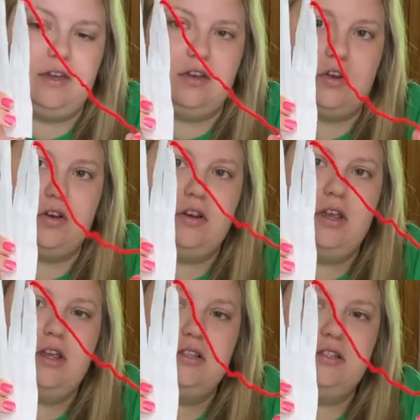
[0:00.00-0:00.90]
finger.
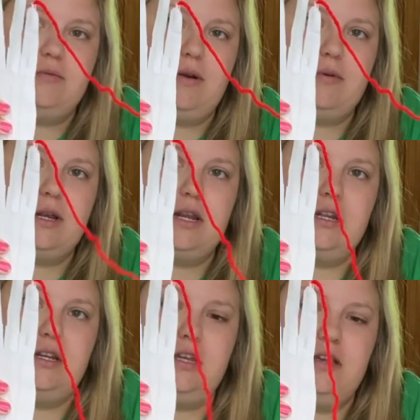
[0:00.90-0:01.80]
So what we're
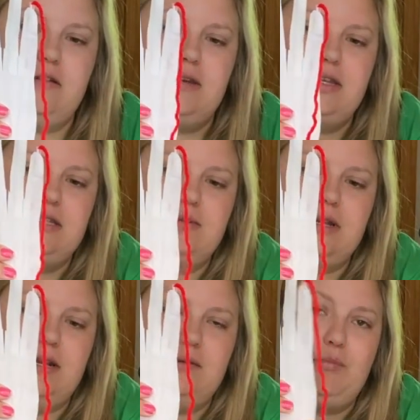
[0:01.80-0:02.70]
gonna do is we're
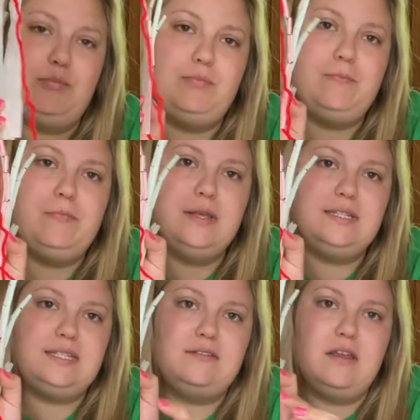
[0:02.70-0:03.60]
gonna,
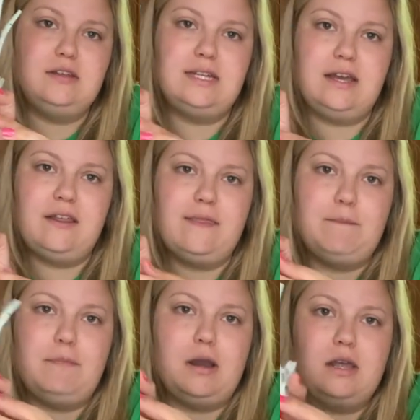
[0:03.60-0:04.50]
down at the
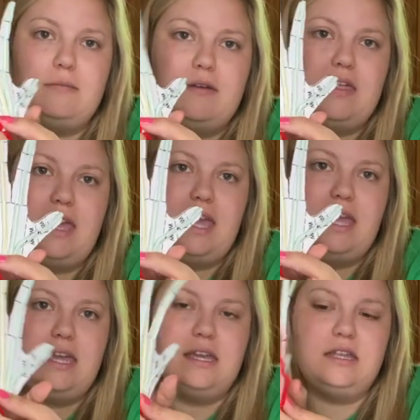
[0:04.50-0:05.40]
bottom of the
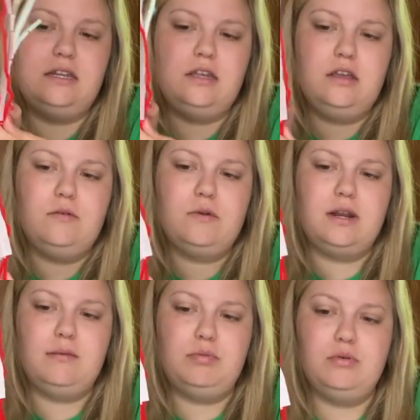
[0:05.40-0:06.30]
hand, we're
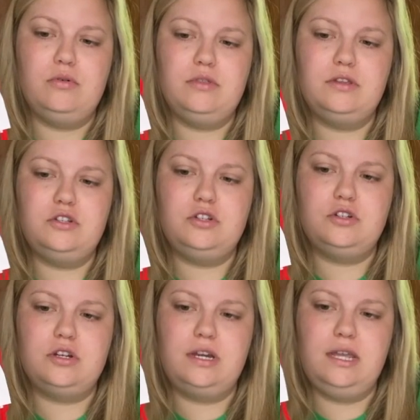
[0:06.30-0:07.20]
gonna pull the
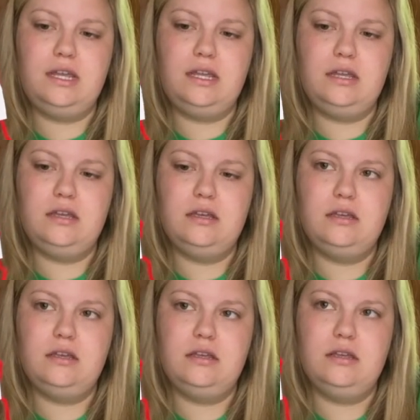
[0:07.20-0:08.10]
string
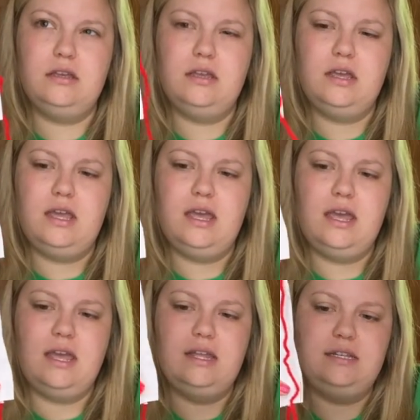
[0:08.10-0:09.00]

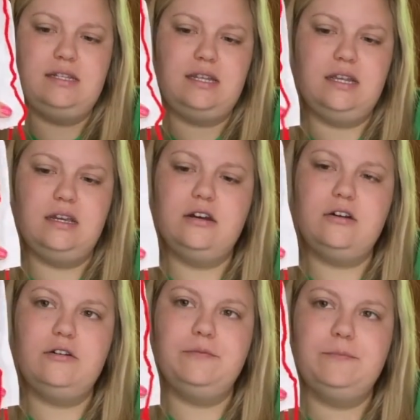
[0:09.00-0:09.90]

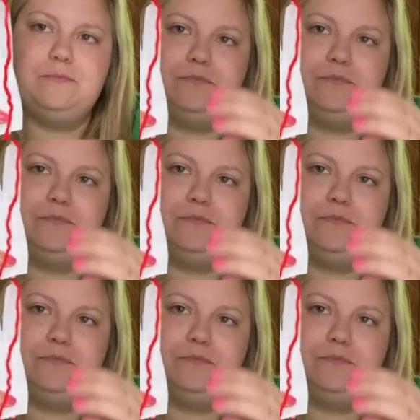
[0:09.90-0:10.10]
until